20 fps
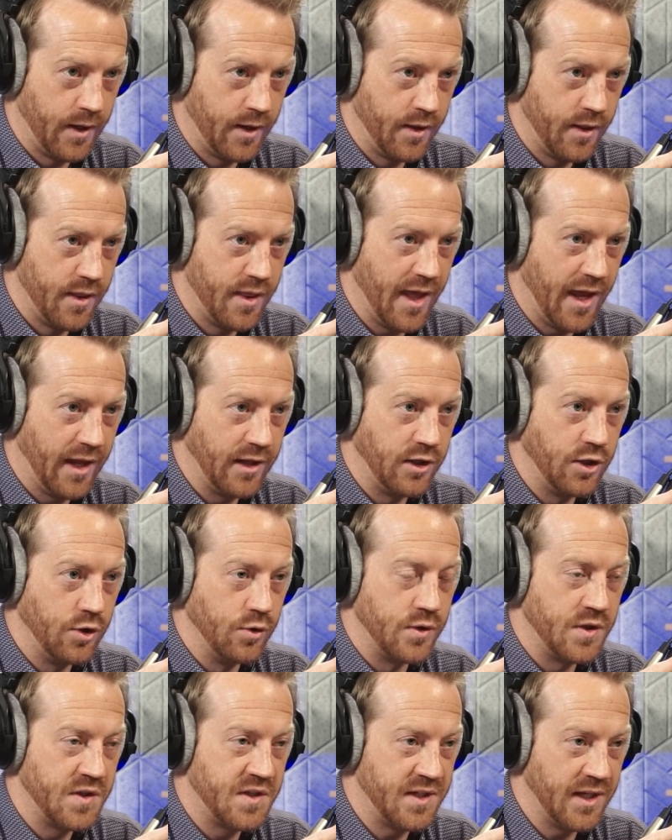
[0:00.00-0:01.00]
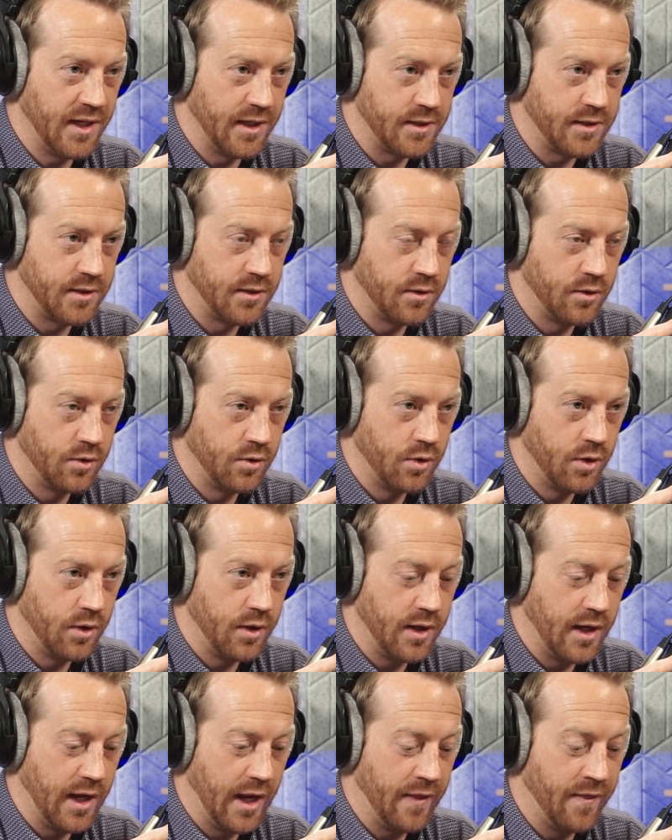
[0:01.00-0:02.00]
that you sit
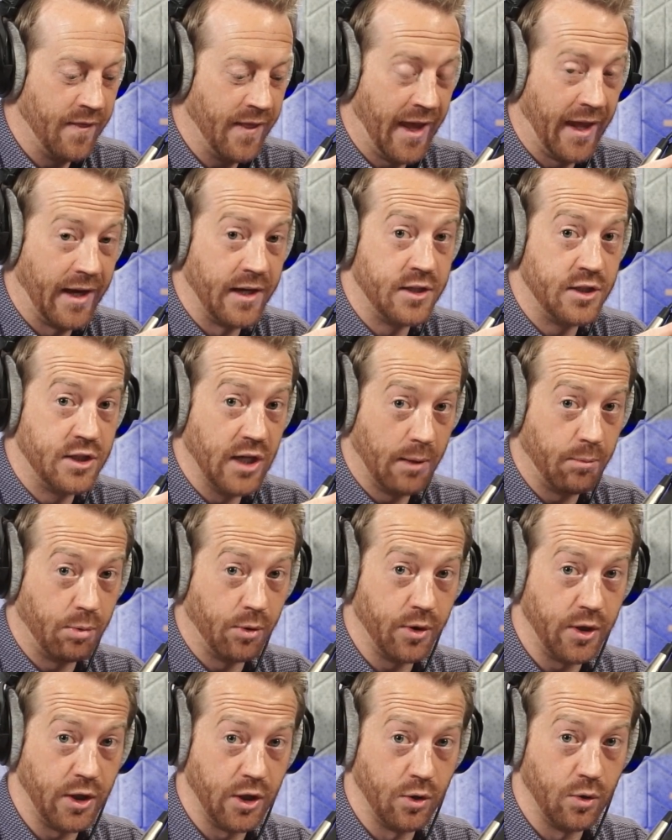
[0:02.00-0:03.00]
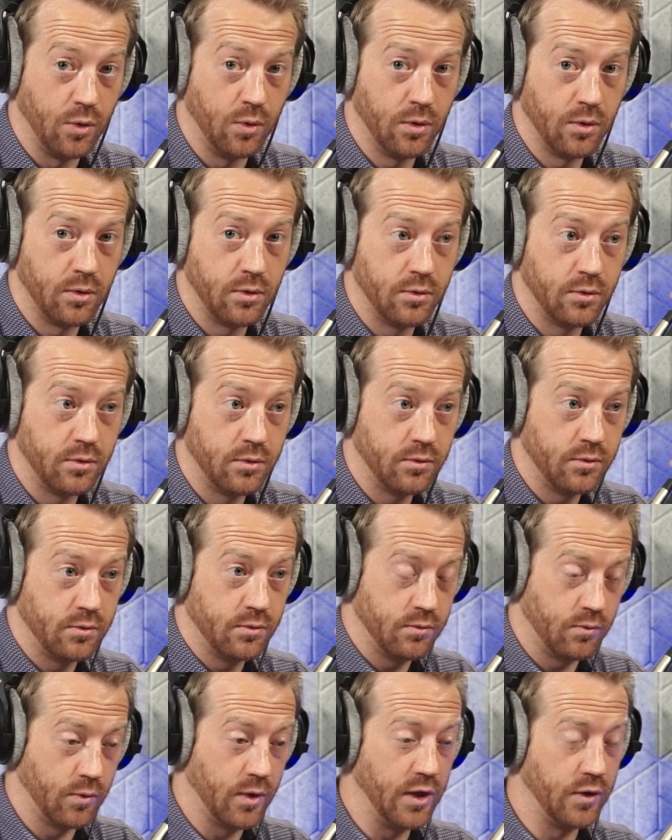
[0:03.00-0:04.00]
in that W
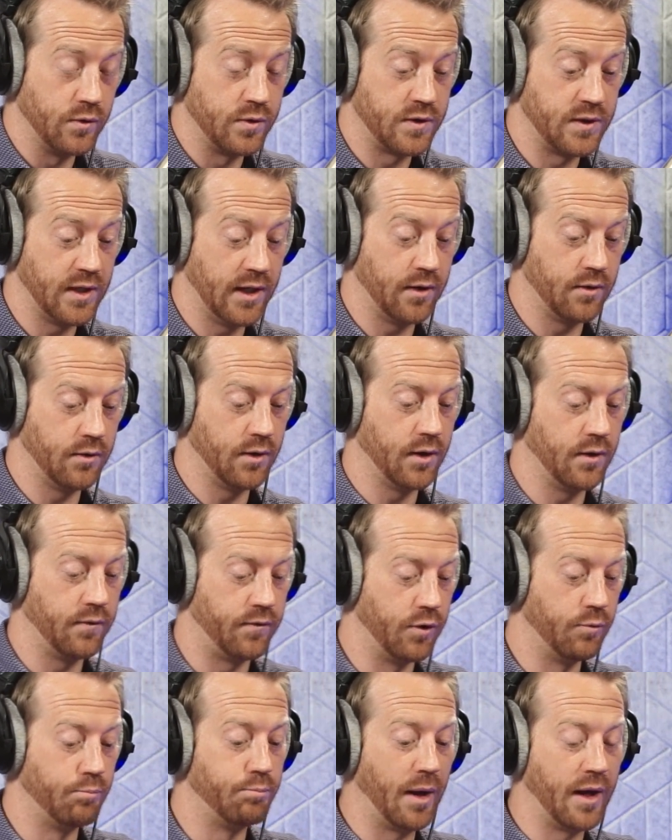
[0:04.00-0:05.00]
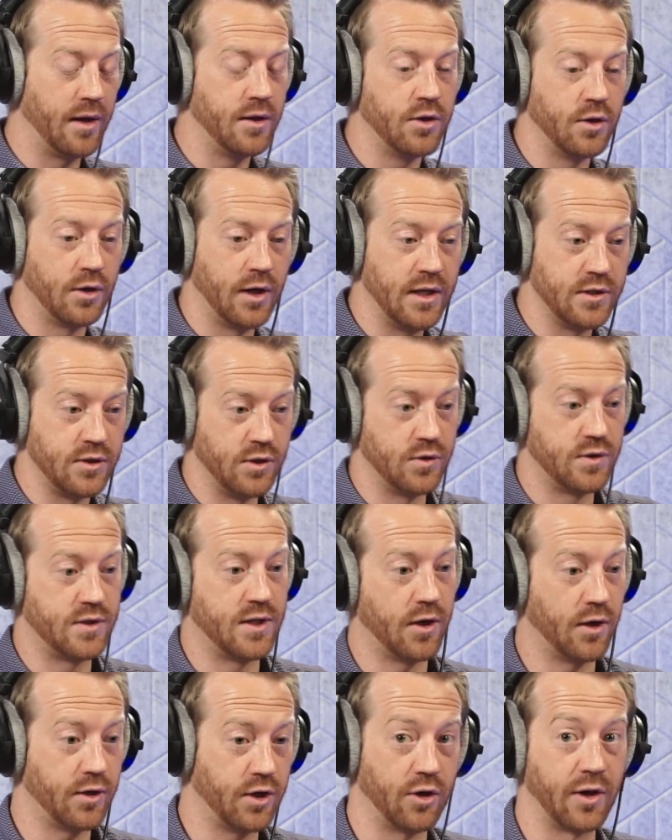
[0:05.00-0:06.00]
when you sit, if you bend your knees and you sit
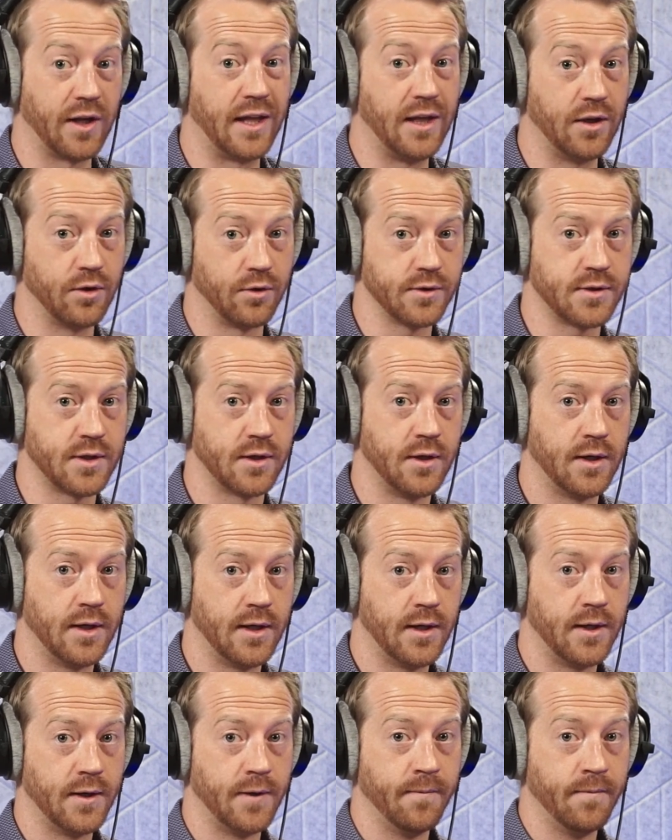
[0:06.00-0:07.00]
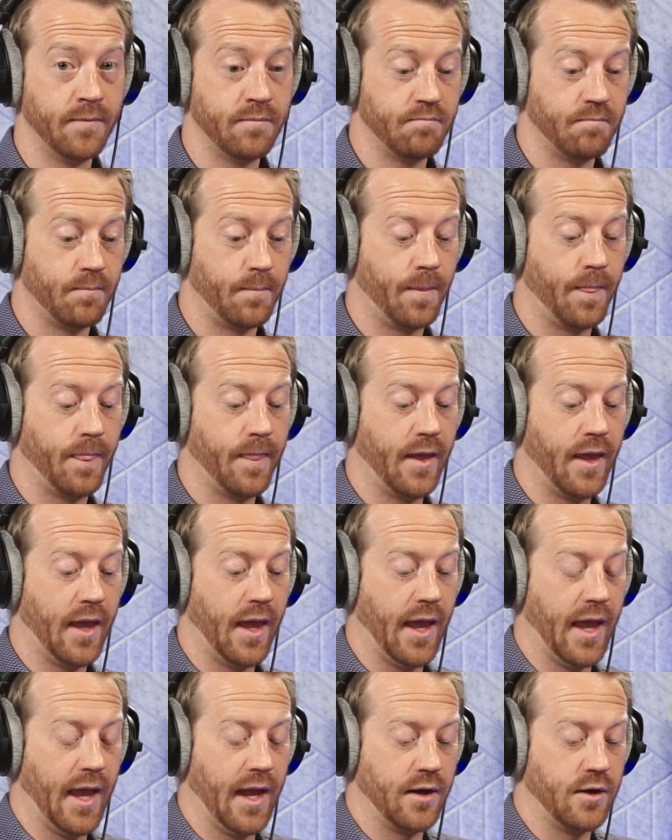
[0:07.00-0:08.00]
on your heels
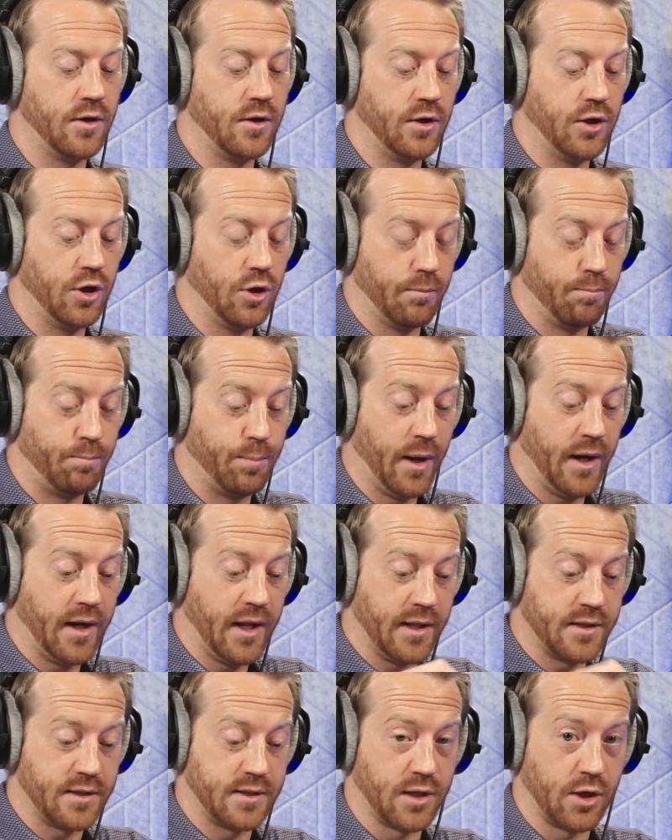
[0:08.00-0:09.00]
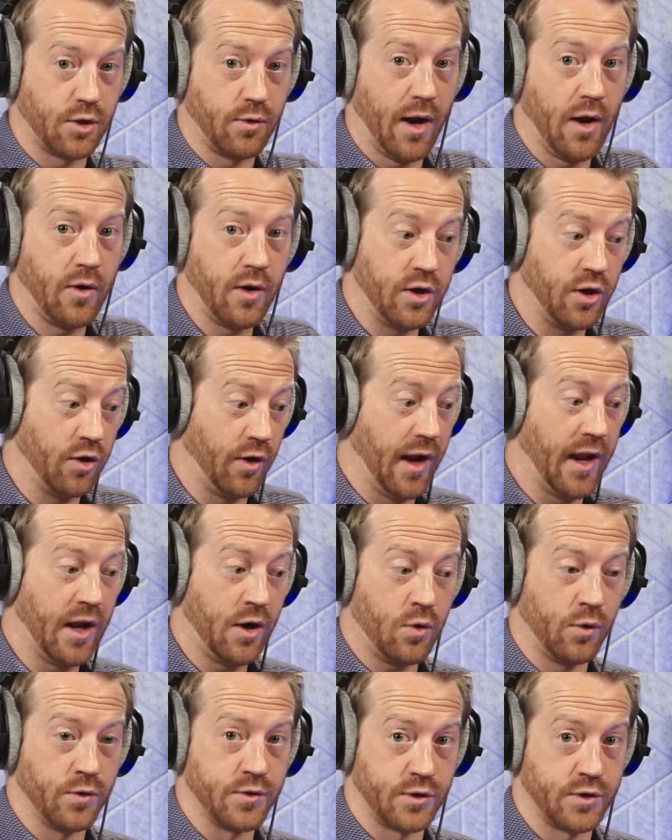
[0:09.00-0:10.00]
and your butt hits the ground and your
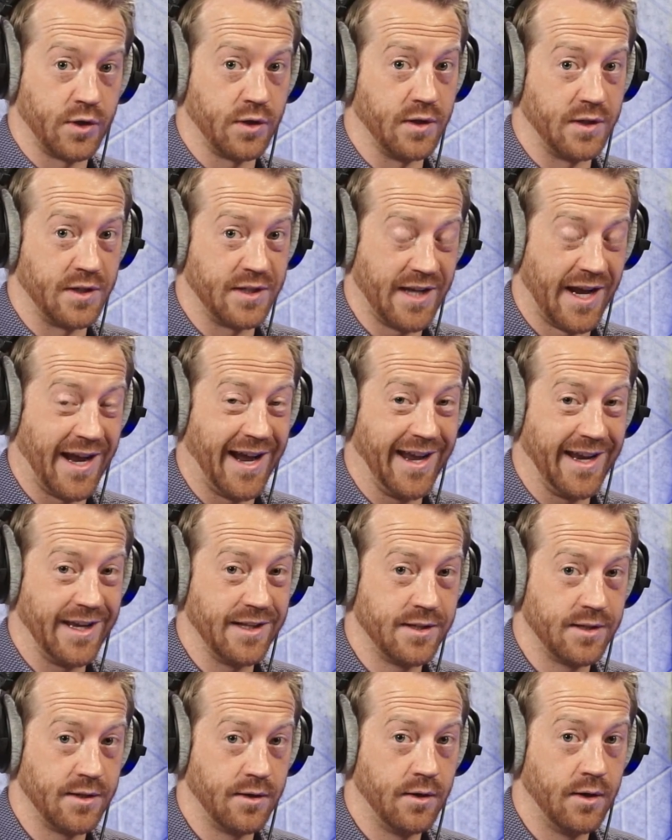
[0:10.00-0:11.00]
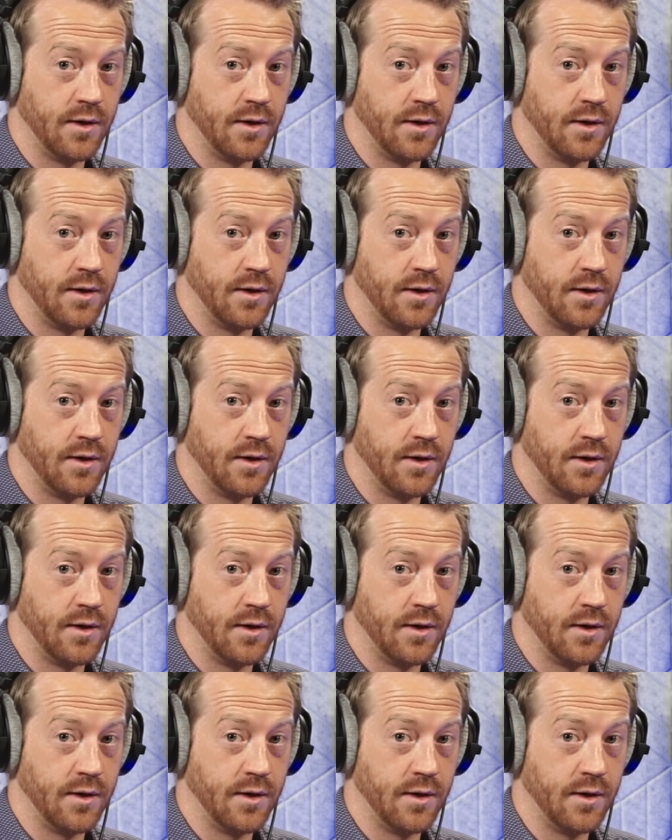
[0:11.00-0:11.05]
ankles are to the sides,